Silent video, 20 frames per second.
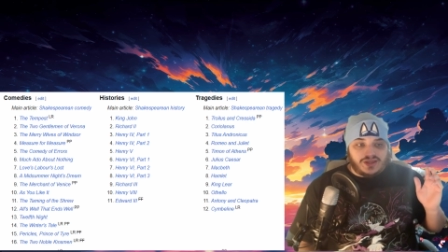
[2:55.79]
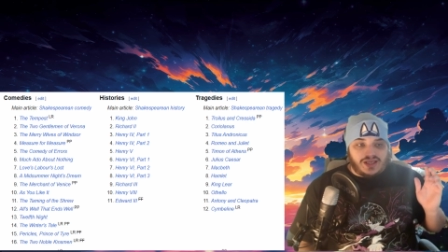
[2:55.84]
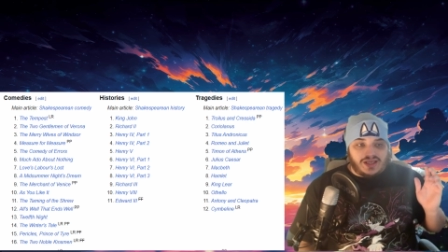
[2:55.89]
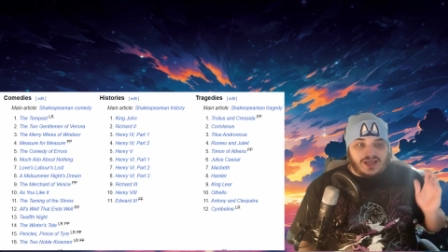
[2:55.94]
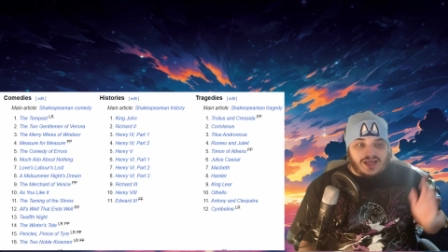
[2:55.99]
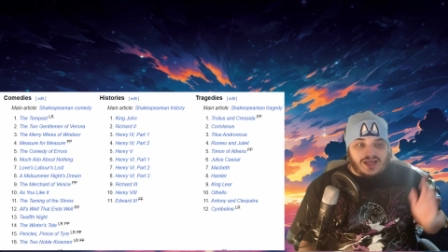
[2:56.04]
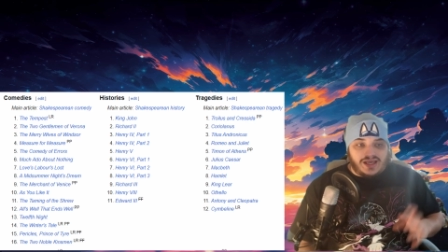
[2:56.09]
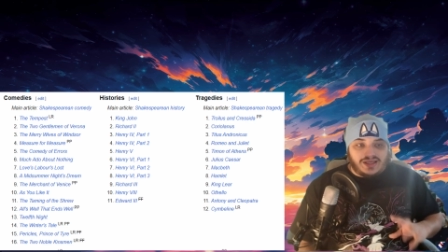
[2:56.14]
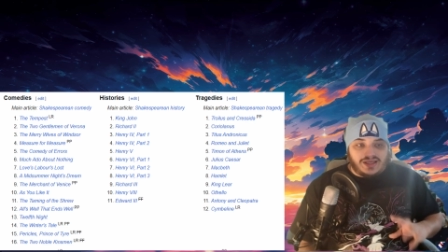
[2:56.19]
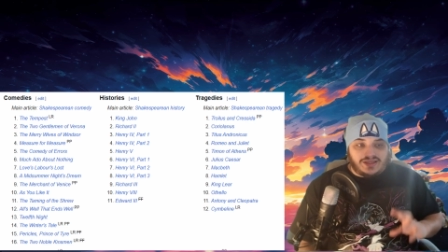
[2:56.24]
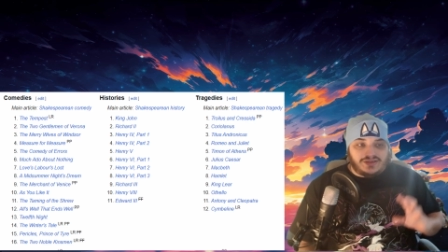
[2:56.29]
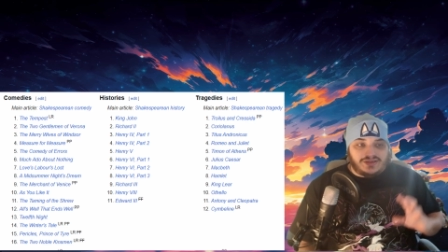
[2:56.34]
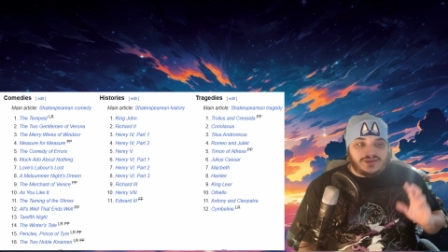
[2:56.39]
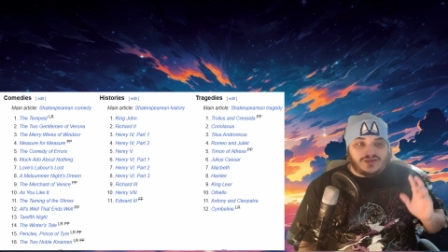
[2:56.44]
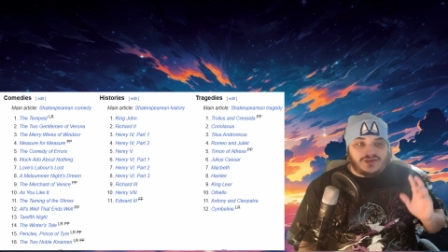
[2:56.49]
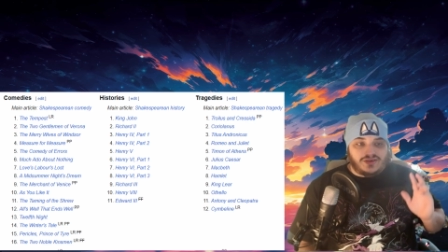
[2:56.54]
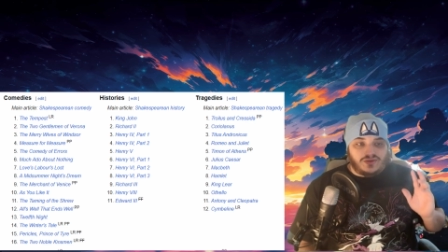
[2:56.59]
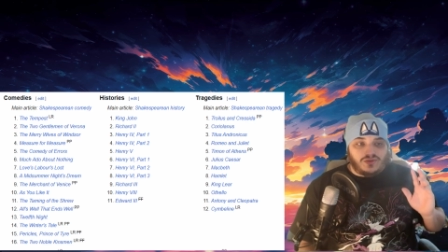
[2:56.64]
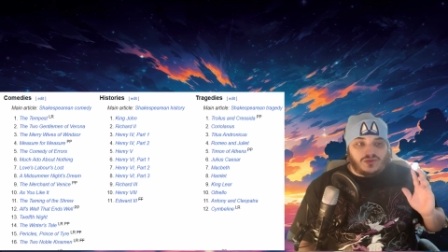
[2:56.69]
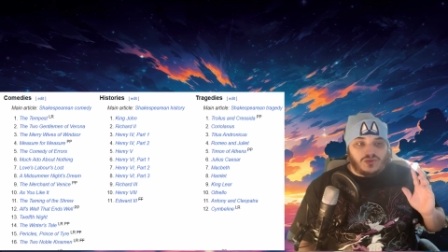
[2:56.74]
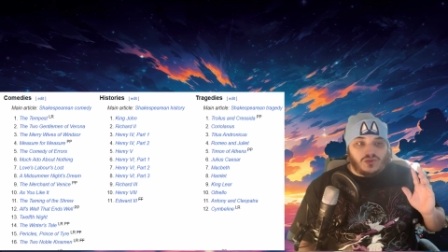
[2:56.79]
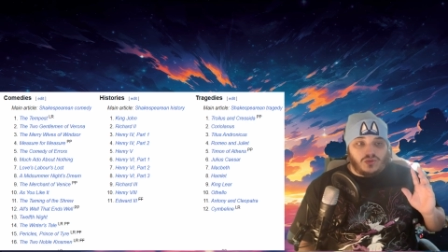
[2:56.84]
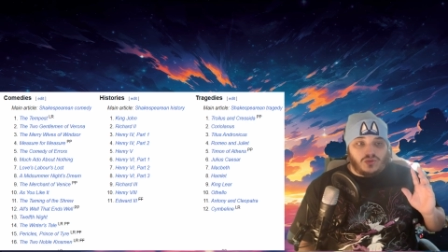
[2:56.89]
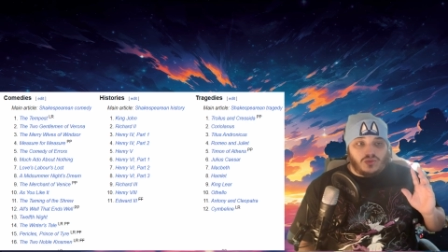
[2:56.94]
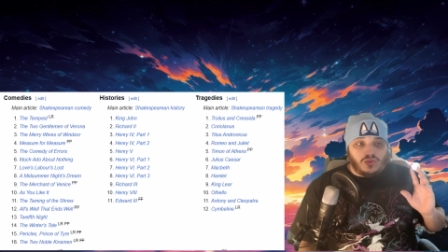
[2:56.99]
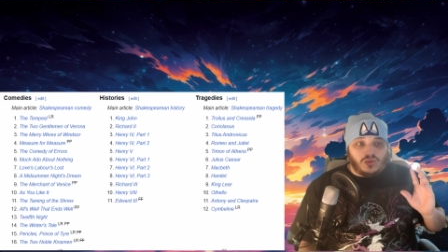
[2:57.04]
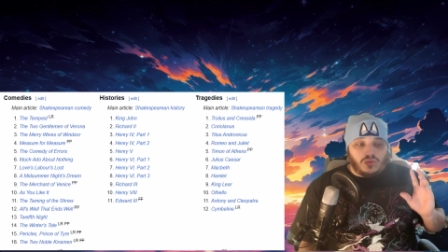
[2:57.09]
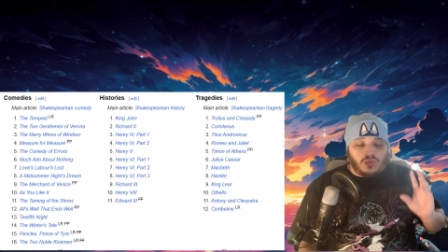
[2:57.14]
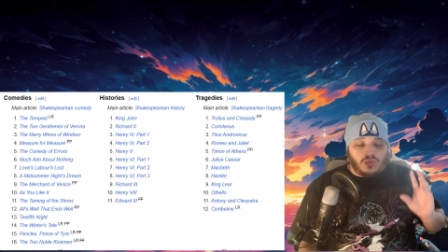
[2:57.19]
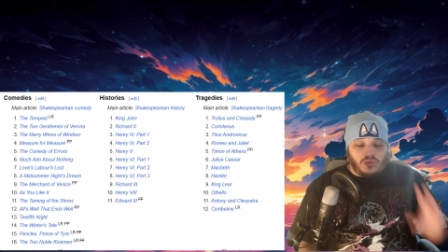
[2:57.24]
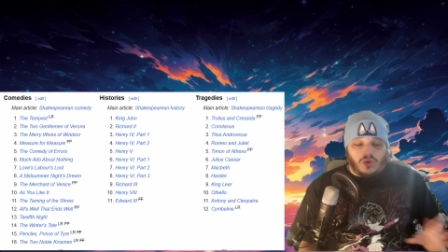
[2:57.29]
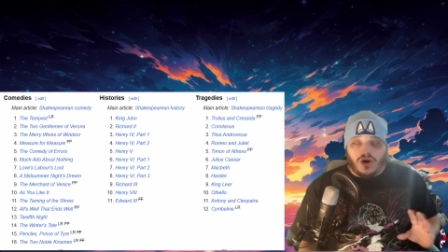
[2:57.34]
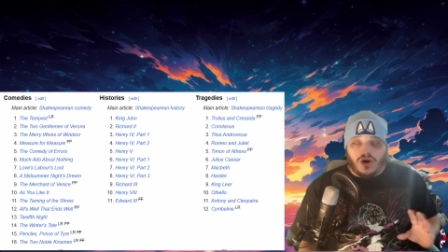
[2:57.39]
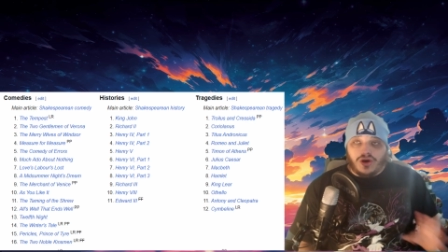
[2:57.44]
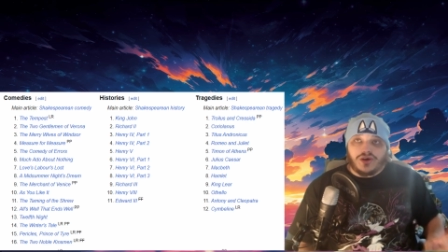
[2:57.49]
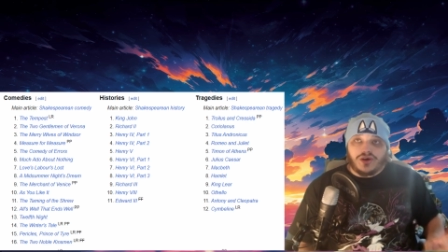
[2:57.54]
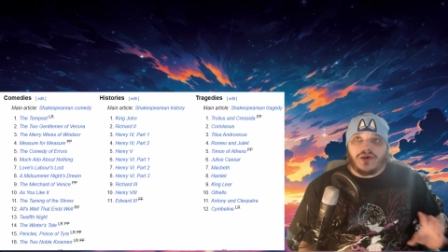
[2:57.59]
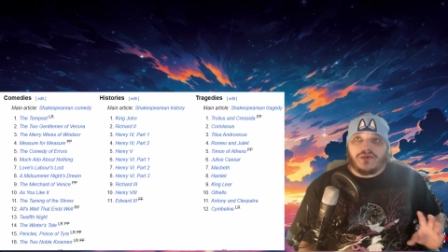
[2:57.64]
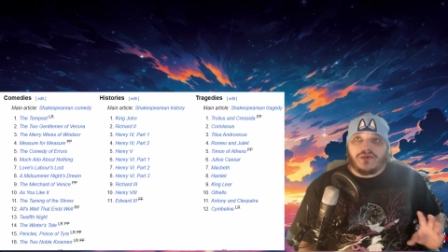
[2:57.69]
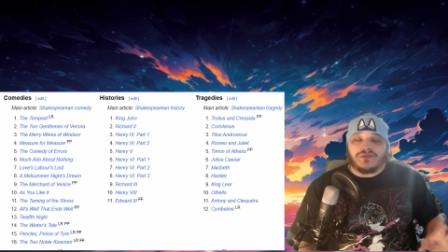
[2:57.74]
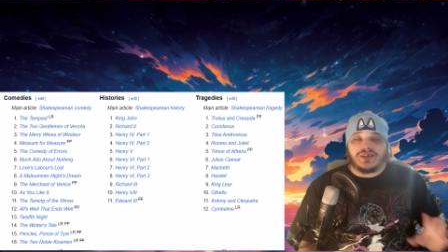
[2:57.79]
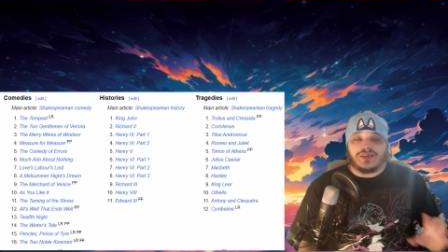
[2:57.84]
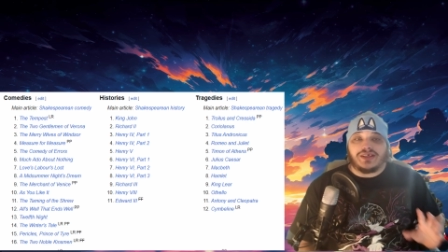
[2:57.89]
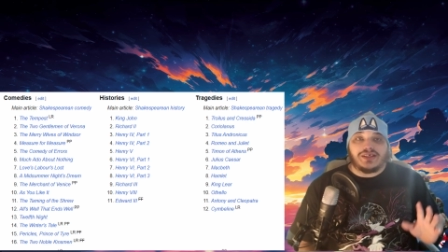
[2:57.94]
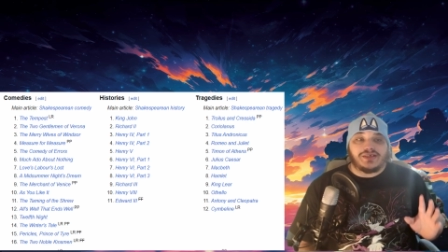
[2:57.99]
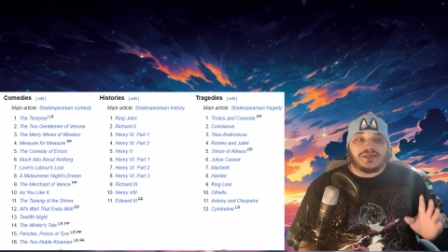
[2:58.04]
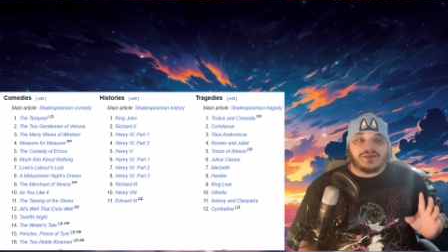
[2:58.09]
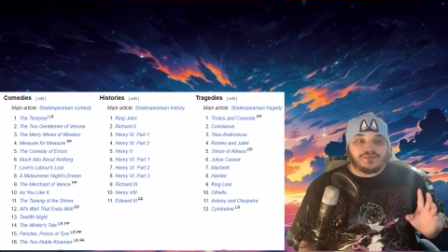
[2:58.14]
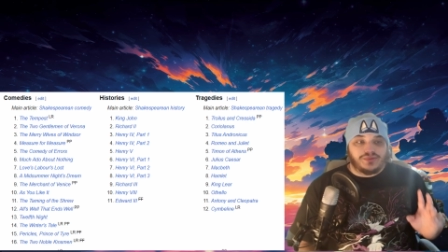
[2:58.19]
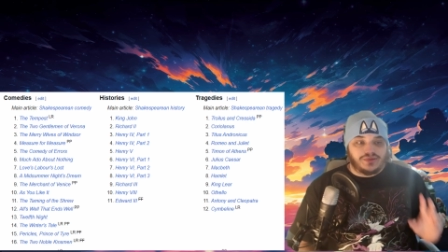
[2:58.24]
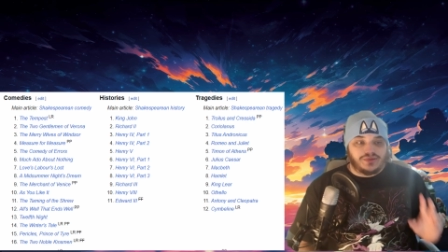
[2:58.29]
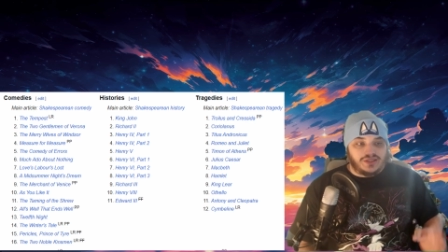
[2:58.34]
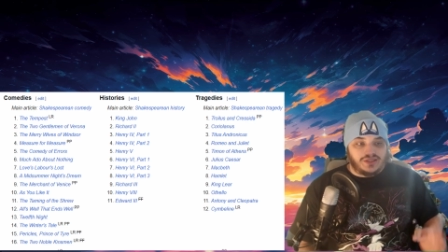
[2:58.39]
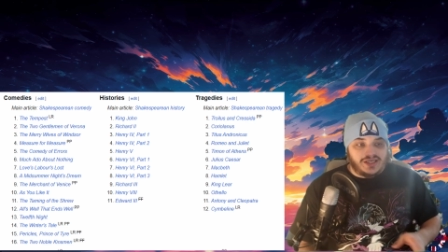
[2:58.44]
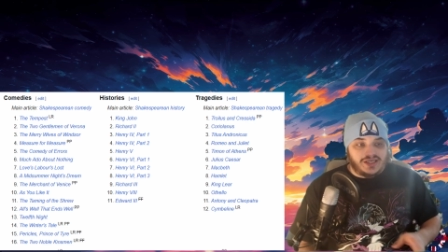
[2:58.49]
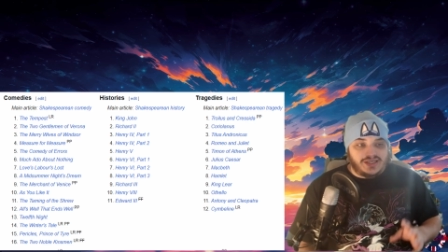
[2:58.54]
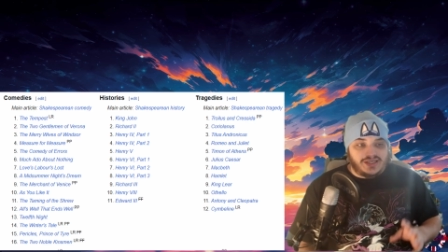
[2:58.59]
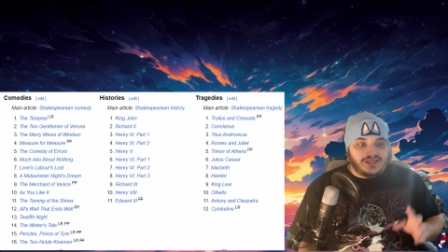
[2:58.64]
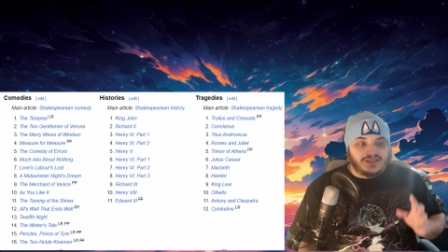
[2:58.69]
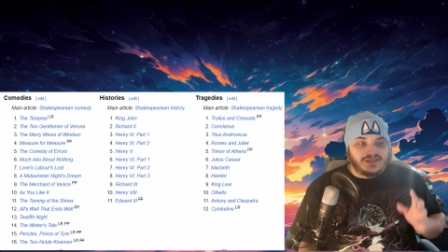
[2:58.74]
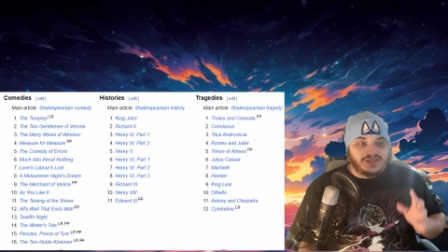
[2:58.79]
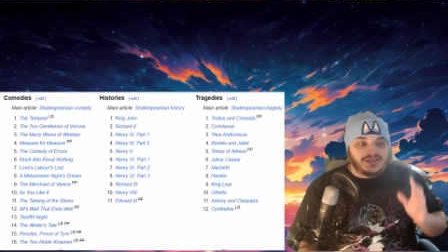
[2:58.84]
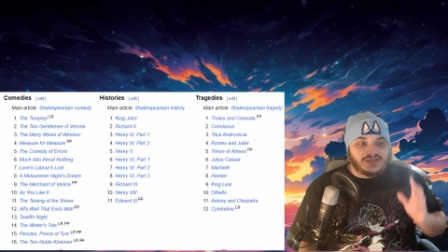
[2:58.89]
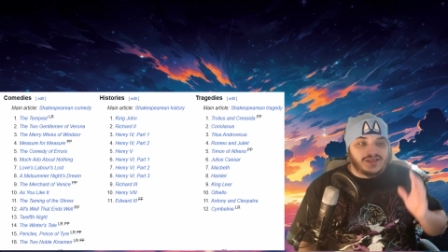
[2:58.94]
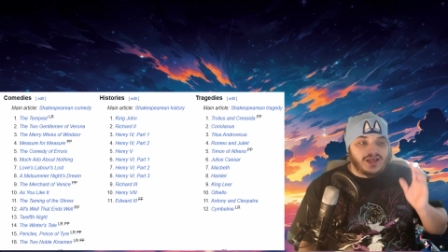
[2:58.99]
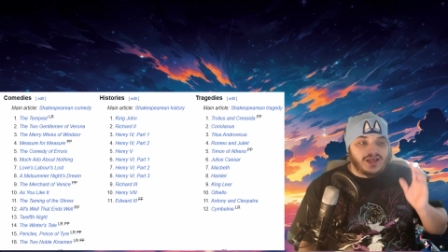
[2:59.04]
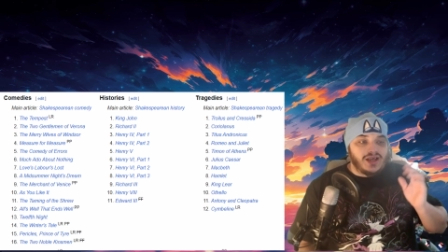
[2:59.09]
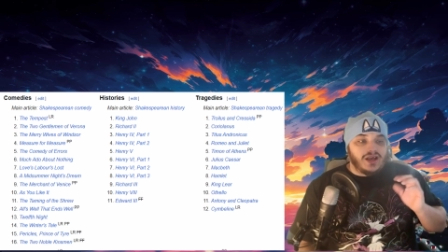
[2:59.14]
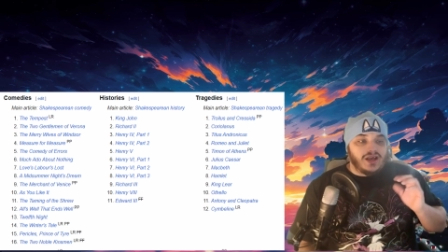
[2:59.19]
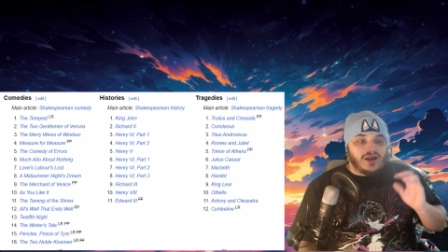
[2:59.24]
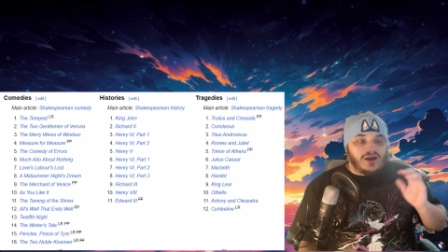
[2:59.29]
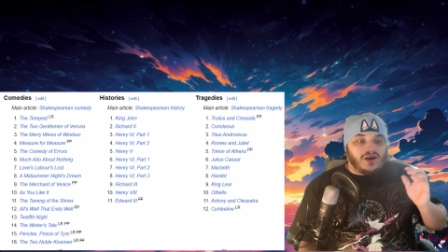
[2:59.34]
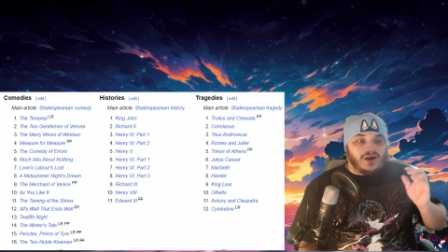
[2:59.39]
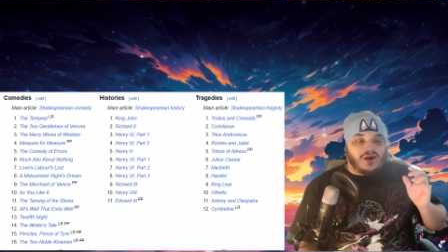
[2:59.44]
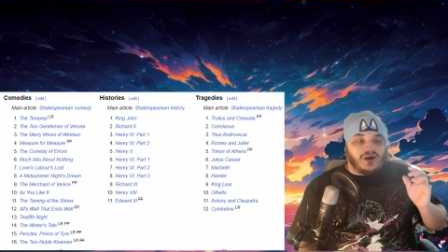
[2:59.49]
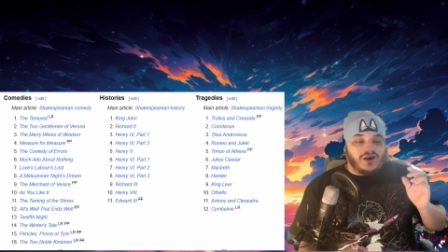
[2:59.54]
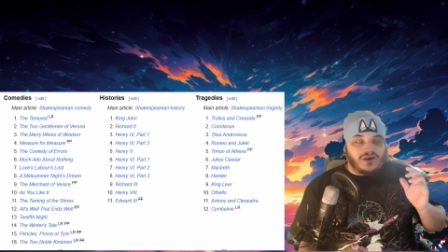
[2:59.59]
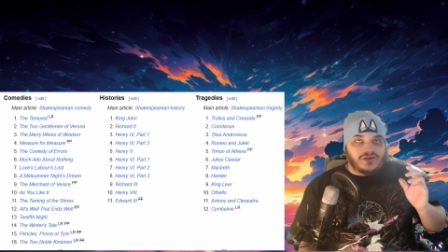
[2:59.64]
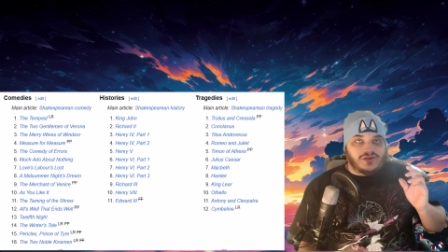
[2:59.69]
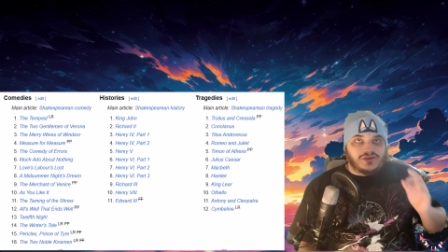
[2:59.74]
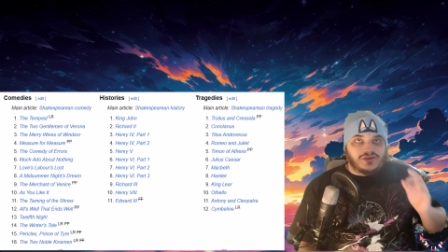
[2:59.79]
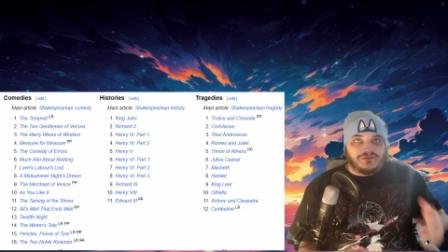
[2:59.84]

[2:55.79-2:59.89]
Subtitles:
and one of these plays or something